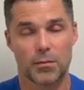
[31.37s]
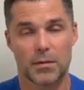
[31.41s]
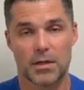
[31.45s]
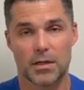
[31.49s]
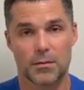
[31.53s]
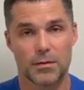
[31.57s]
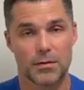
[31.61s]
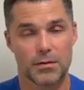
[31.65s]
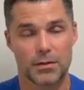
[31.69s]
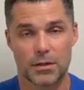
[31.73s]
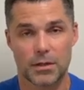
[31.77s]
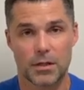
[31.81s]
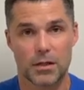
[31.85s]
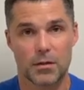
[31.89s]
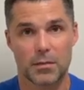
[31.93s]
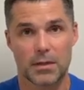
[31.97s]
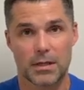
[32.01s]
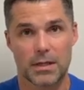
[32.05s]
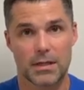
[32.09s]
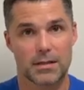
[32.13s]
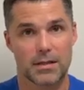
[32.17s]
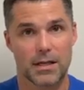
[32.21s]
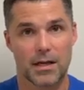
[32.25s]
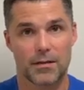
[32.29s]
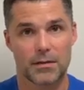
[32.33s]
and it was good
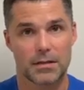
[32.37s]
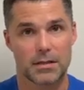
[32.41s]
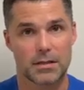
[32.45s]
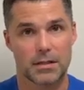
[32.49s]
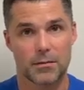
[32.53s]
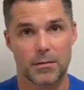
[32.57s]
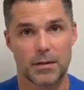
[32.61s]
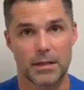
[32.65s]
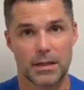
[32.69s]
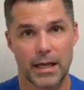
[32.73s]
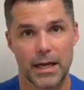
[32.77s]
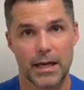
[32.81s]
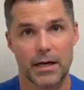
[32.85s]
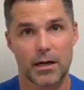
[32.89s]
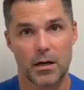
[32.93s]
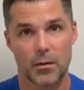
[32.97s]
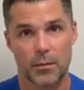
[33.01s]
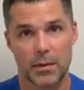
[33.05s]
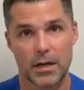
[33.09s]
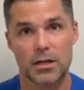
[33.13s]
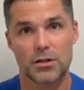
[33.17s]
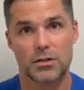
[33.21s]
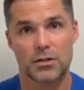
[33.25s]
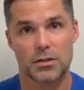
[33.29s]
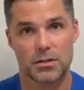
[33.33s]
because obviously we like our
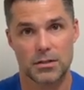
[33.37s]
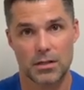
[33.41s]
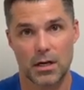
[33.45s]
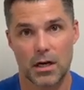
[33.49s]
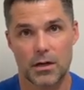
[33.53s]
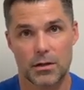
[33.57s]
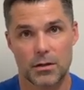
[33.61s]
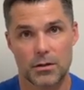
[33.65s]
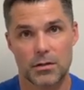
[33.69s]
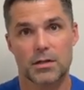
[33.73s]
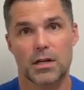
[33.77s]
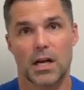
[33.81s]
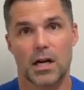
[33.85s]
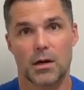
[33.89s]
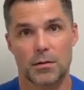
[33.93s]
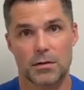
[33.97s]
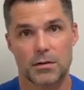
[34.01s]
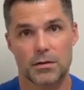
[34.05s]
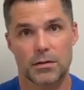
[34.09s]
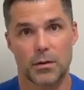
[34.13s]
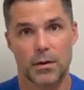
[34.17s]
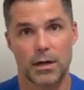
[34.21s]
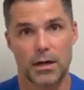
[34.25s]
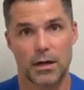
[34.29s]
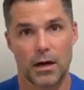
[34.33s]
patients to understand what's
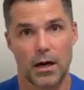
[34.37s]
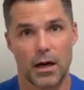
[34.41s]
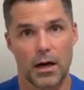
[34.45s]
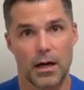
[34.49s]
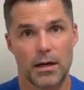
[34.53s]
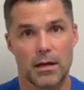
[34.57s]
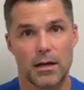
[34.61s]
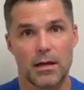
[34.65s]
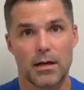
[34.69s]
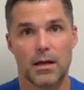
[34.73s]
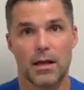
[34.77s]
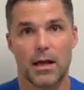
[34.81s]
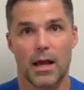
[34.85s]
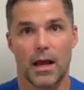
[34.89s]
going on,